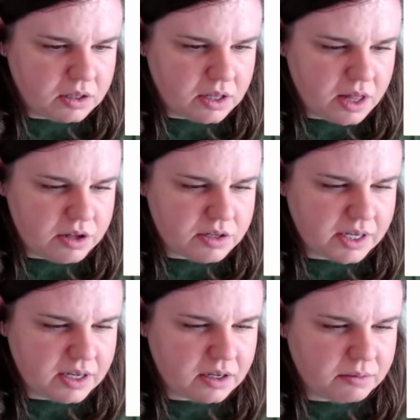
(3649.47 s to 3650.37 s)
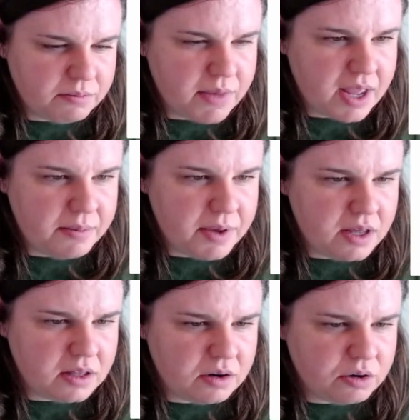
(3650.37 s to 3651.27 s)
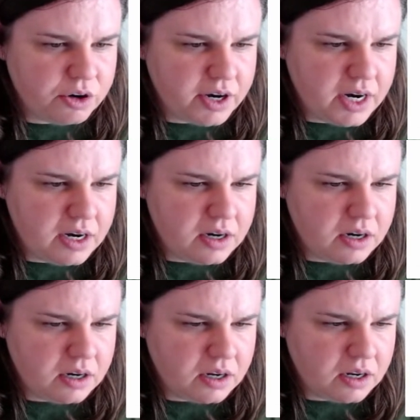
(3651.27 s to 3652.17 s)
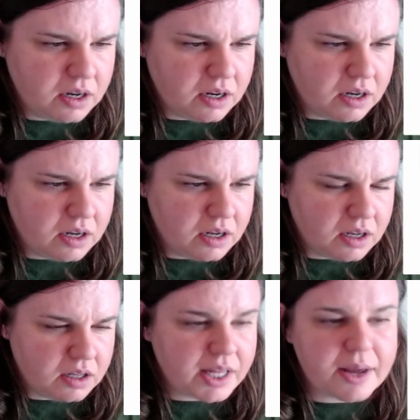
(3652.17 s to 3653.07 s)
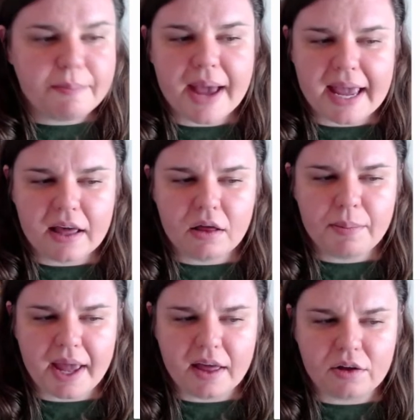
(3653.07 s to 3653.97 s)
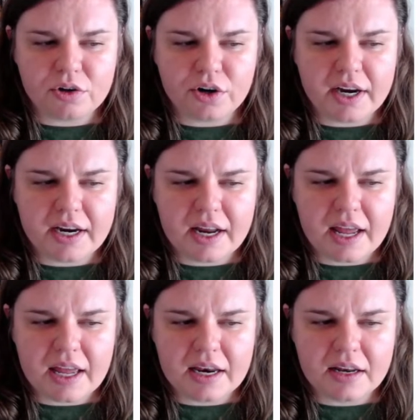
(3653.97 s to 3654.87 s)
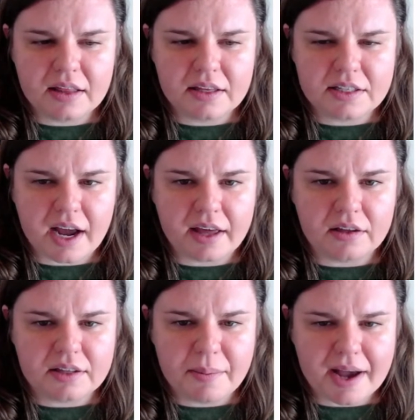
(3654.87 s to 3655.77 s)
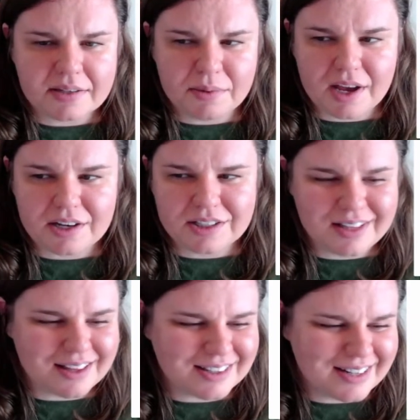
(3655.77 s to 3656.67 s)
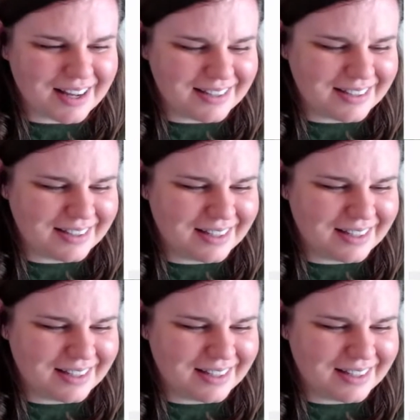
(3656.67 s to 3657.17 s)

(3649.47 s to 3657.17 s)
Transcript: It looks like maybe a little green, like a pale, pale green in the tile in the backsplash. That looks nice.